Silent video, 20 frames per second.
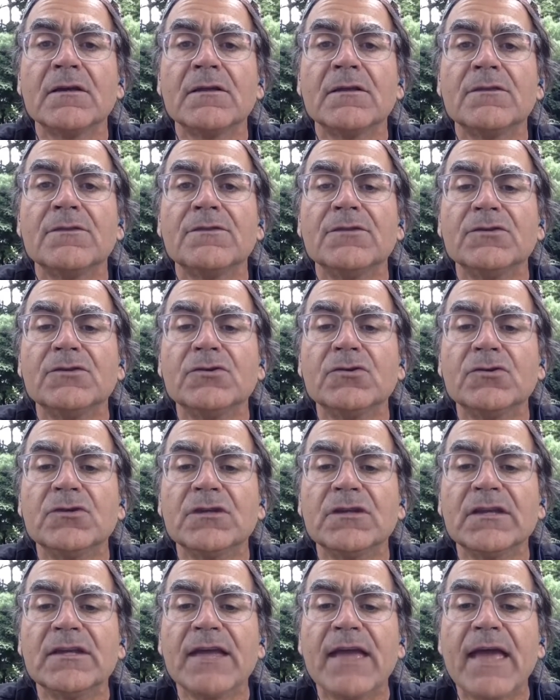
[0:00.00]
the
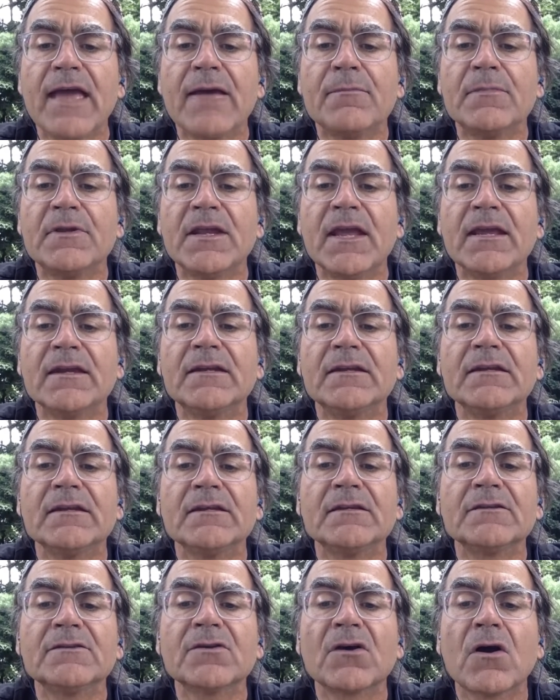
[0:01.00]
unity emanated
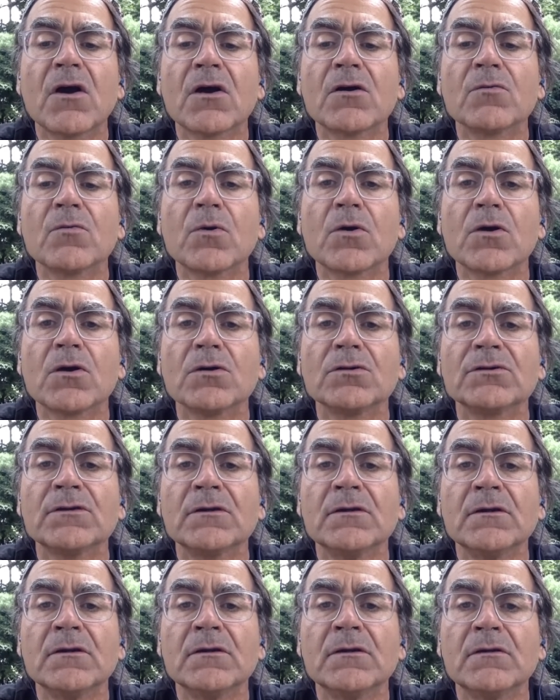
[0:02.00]
into our world
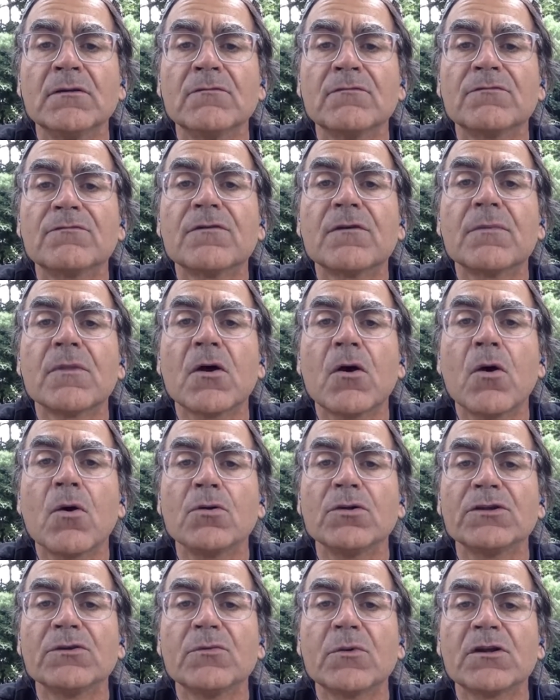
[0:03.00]
from the
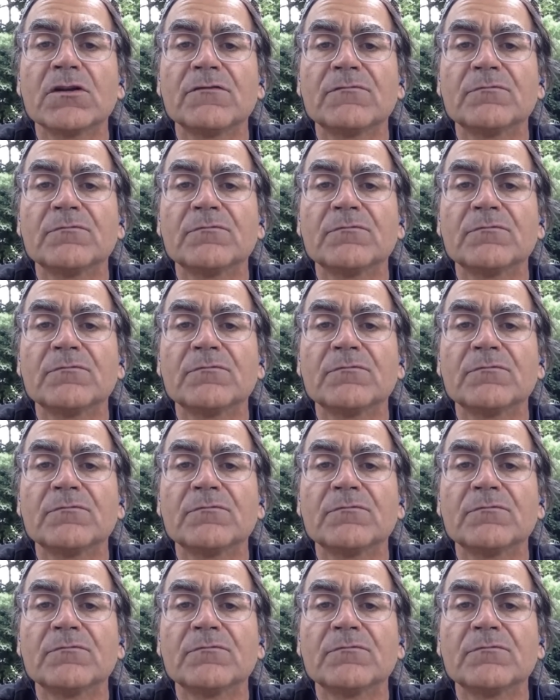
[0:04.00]
Holy One of